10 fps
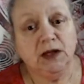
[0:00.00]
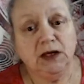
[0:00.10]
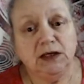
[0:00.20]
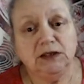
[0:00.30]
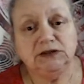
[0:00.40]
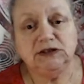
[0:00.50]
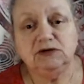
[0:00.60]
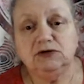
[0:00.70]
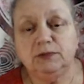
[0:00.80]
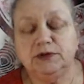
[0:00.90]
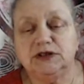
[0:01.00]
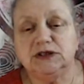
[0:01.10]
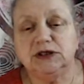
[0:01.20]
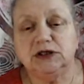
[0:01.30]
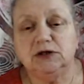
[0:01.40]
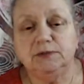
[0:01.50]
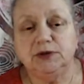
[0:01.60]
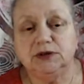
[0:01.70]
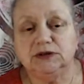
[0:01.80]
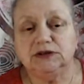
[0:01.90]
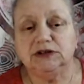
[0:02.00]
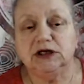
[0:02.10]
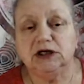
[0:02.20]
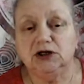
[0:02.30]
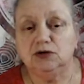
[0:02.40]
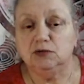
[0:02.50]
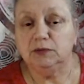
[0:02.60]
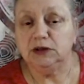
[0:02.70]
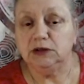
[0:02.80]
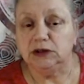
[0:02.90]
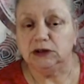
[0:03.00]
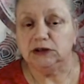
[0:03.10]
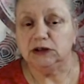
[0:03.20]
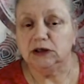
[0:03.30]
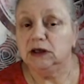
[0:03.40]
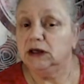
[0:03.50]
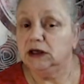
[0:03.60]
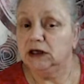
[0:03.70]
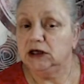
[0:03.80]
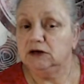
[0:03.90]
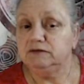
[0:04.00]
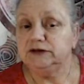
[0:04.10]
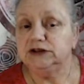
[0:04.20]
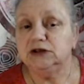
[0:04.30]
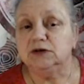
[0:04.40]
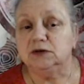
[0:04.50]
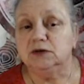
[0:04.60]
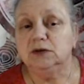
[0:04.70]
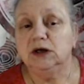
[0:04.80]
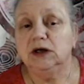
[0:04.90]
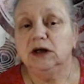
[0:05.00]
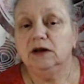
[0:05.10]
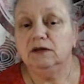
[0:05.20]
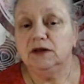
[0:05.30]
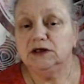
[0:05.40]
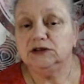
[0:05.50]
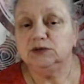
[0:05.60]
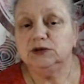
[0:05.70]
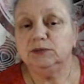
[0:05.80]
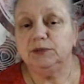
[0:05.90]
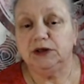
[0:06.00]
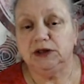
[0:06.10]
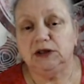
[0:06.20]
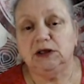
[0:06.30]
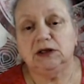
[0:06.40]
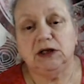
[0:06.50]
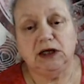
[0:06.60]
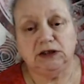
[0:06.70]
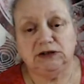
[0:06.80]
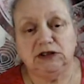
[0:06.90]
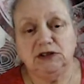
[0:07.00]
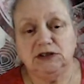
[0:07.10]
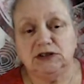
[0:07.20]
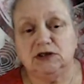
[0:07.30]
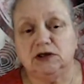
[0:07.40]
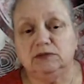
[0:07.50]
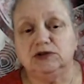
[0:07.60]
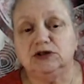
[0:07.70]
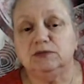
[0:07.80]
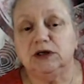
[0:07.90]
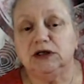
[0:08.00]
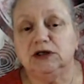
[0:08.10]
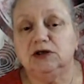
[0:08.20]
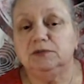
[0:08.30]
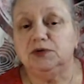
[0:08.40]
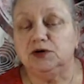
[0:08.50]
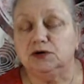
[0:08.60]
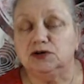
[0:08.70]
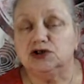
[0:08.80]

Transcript: Is there a particular person in your mind? If so, this would be an excellent time to make an approach